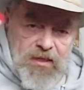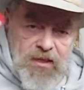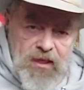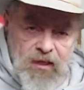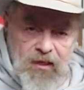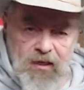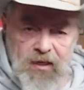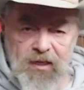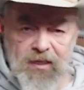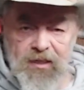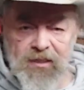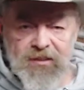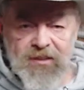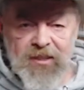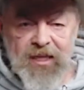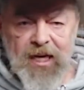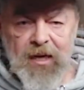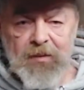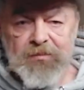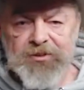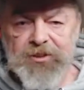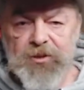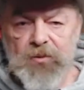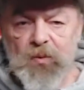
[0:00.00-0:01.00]
A lot of
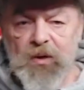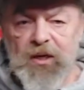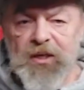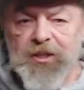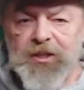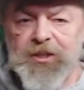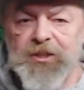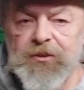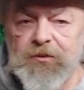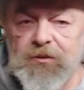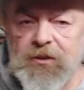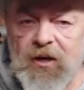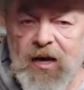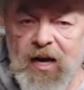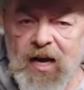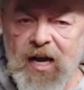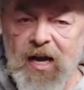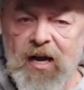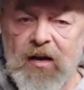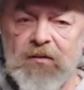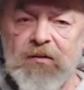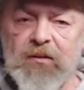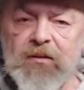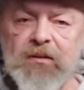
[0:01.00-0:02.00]
times when you are
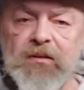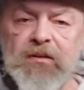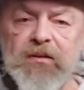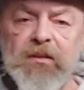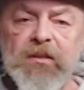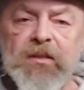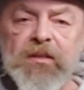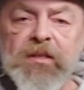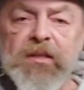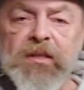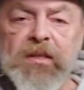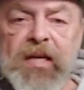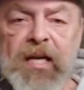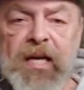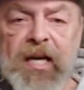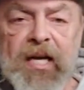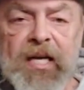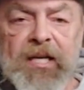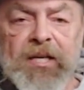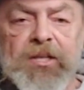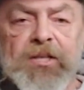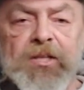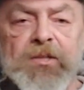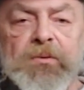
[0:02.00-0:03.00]
out
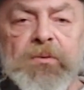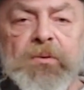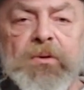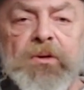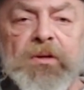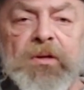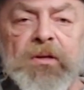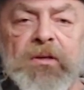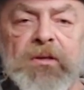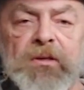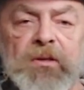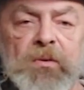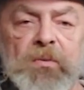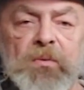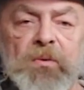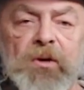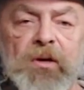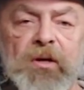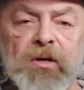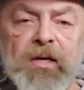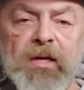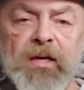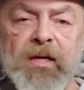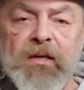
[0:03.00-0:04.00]
and you were
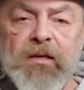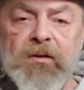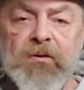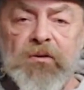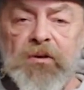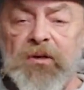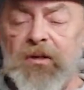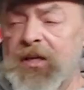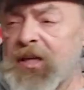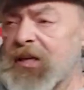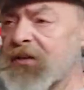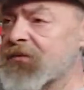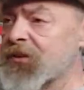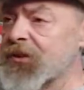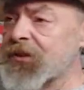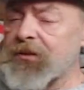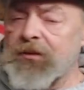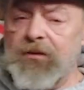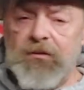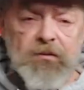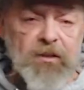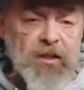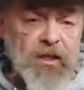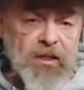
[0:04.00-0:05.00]
working, or
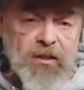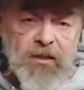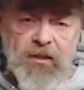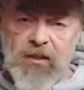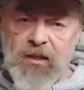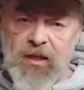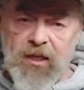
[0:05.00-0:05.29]
even in